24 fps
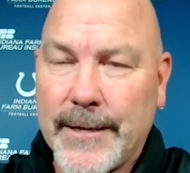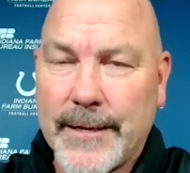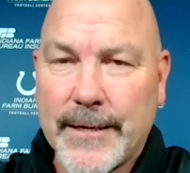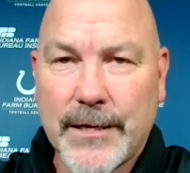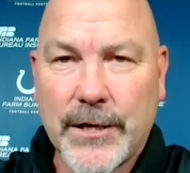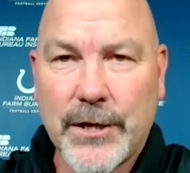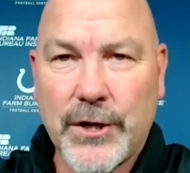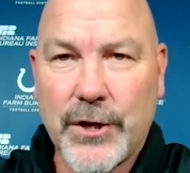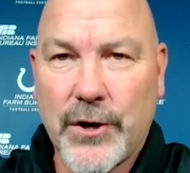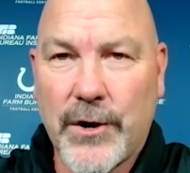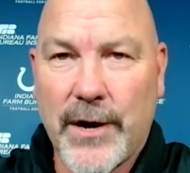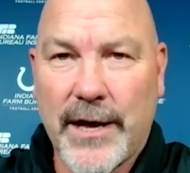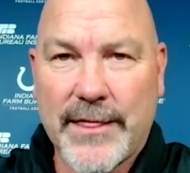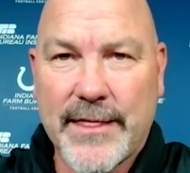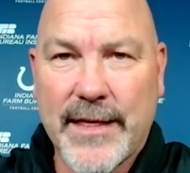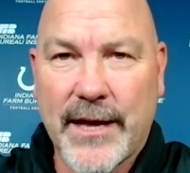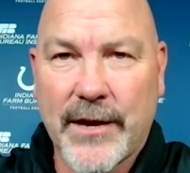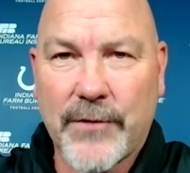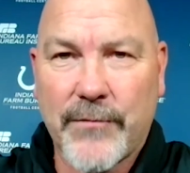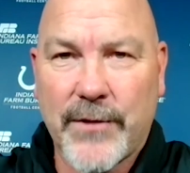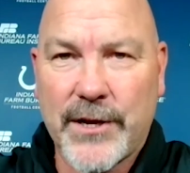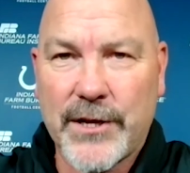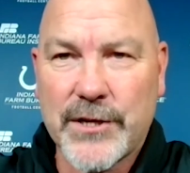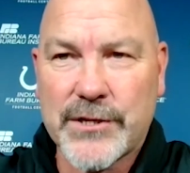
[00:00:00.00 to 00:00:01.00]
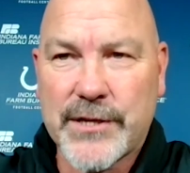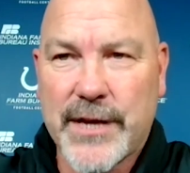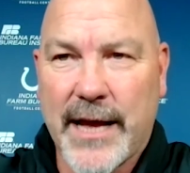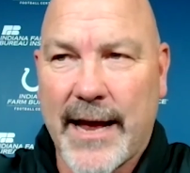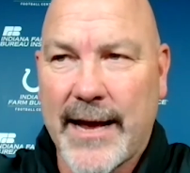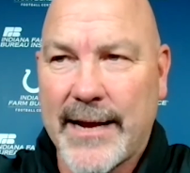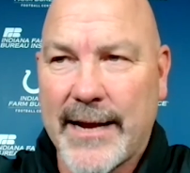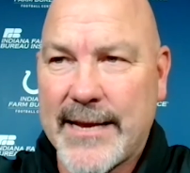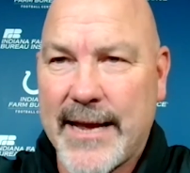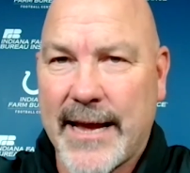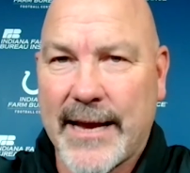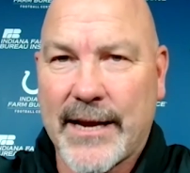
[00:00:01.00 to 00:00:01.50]
you know, I think we just got
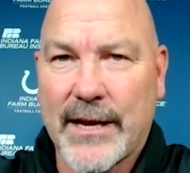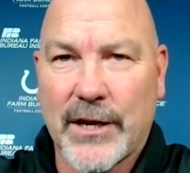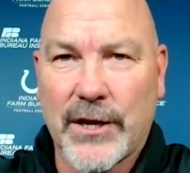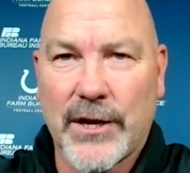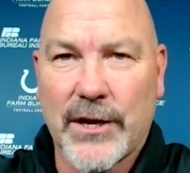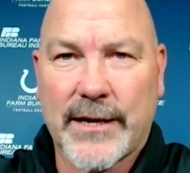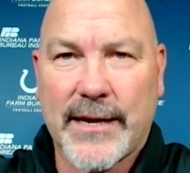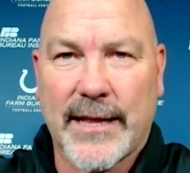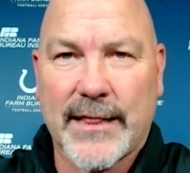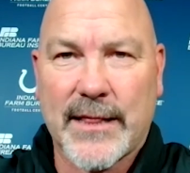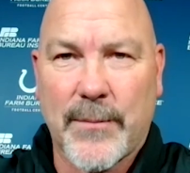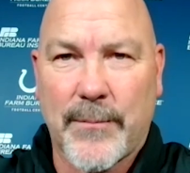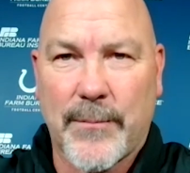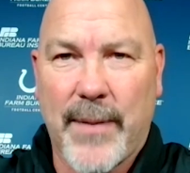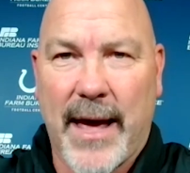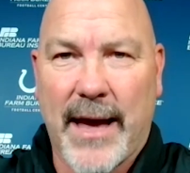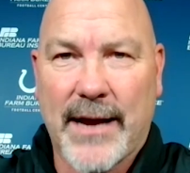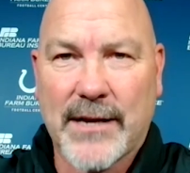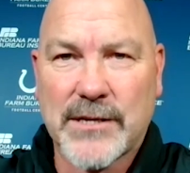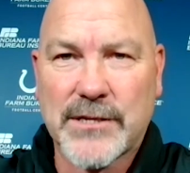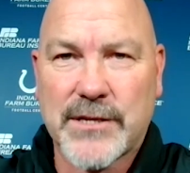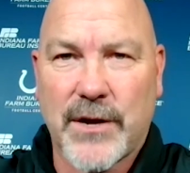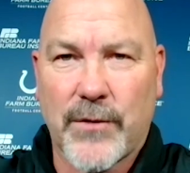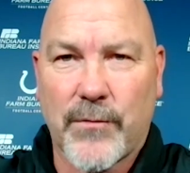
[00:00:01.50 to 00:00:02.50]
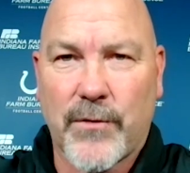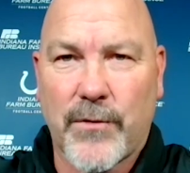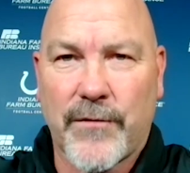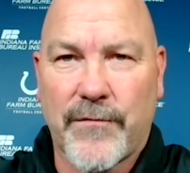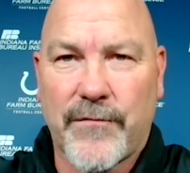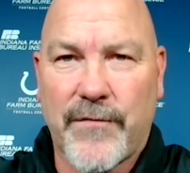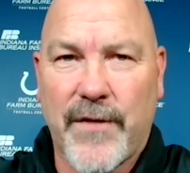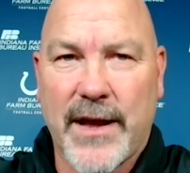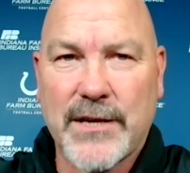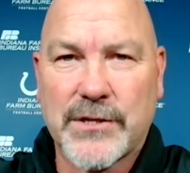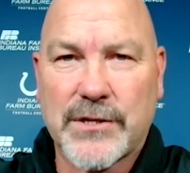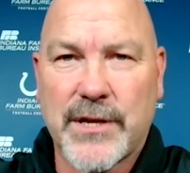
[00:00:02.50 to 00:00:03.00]
to take a look at the backs that we're
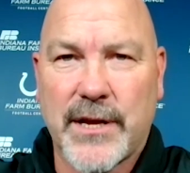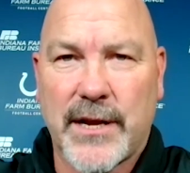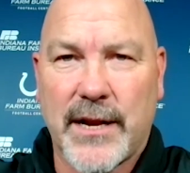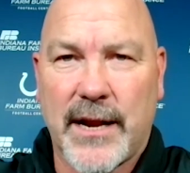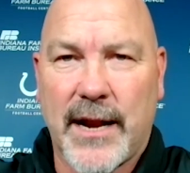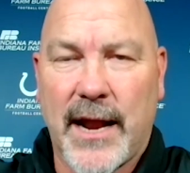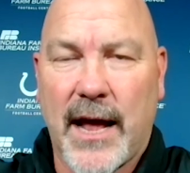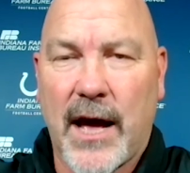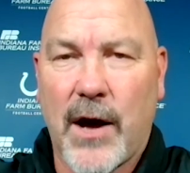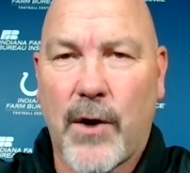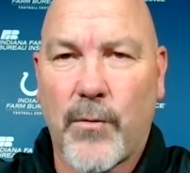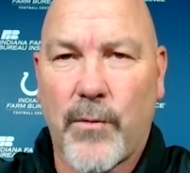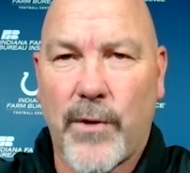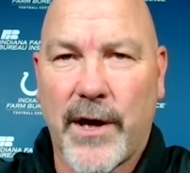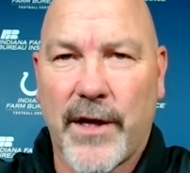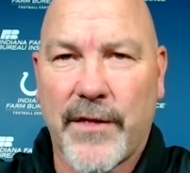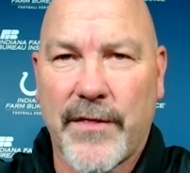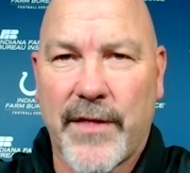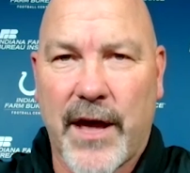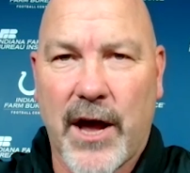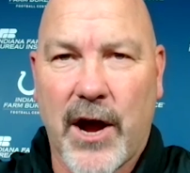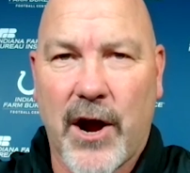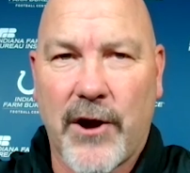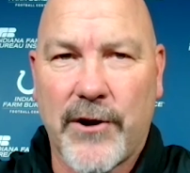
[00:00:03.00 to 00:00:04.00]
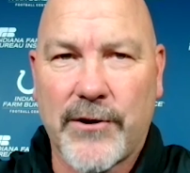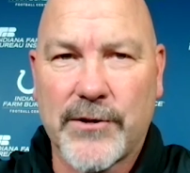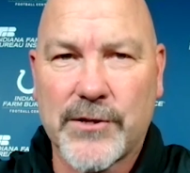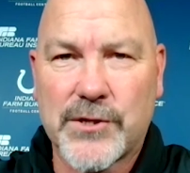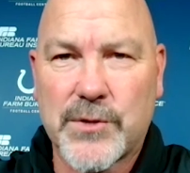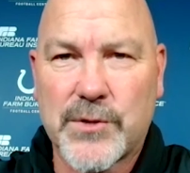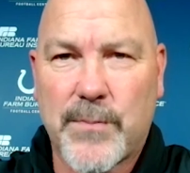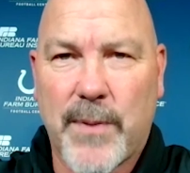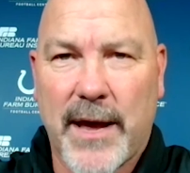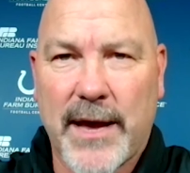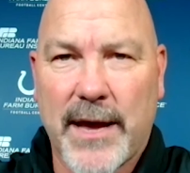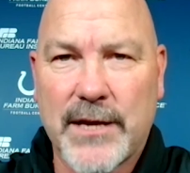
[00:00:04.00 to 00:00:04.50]
facing and how well they are in
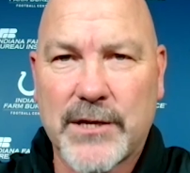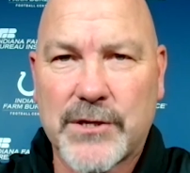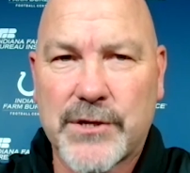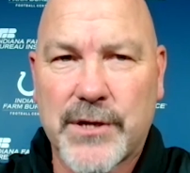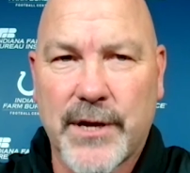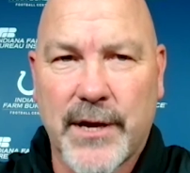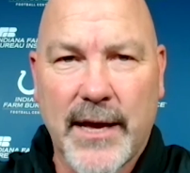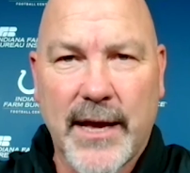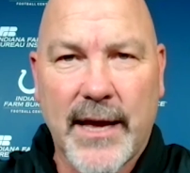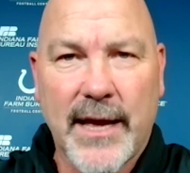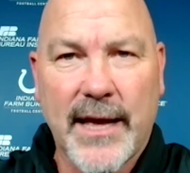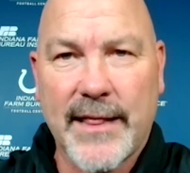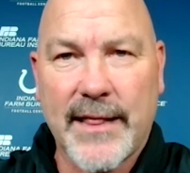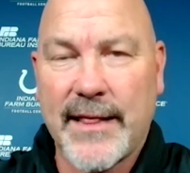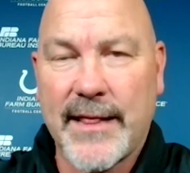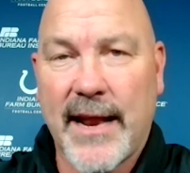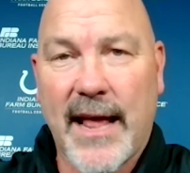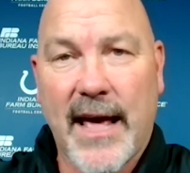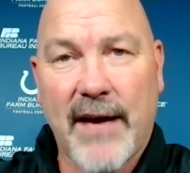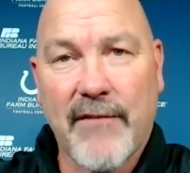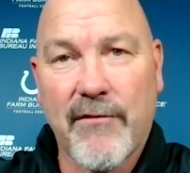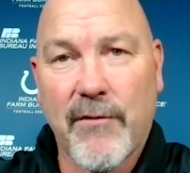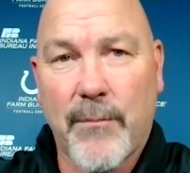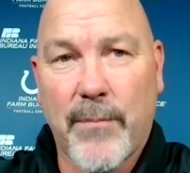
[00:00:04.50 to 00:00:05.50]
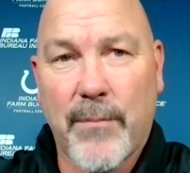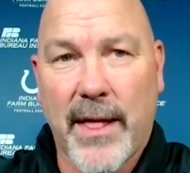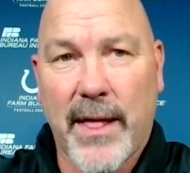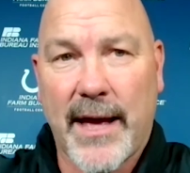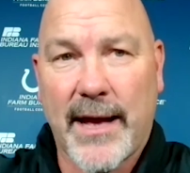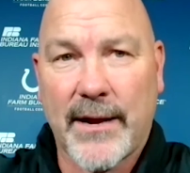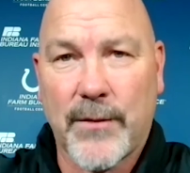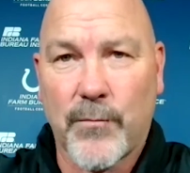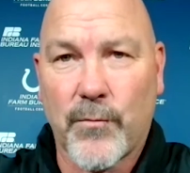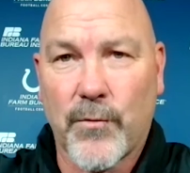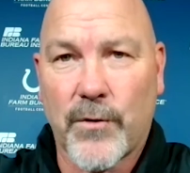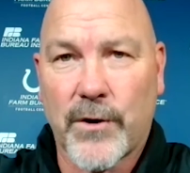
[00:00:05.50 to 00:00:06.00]
space, and then have a
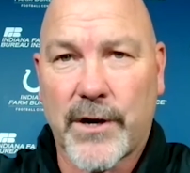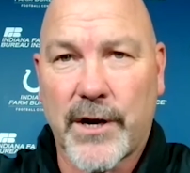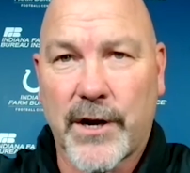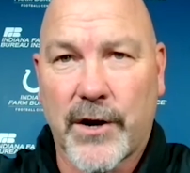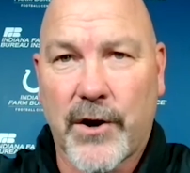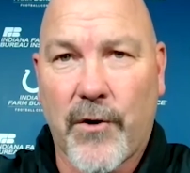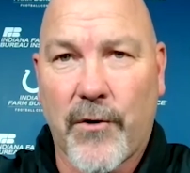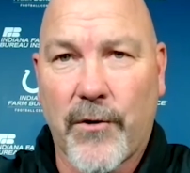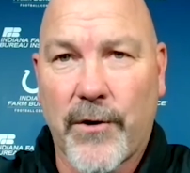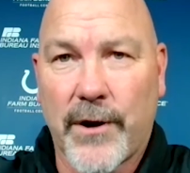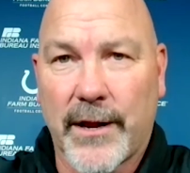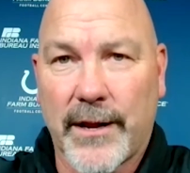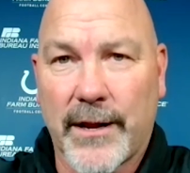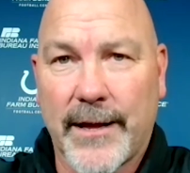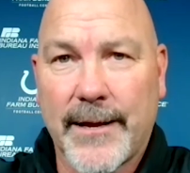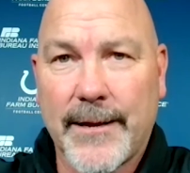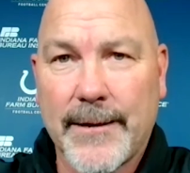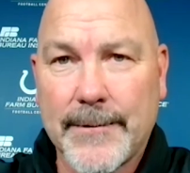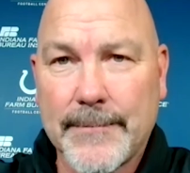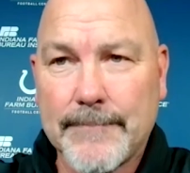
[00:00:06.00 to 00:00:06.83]
plan and work accordingly.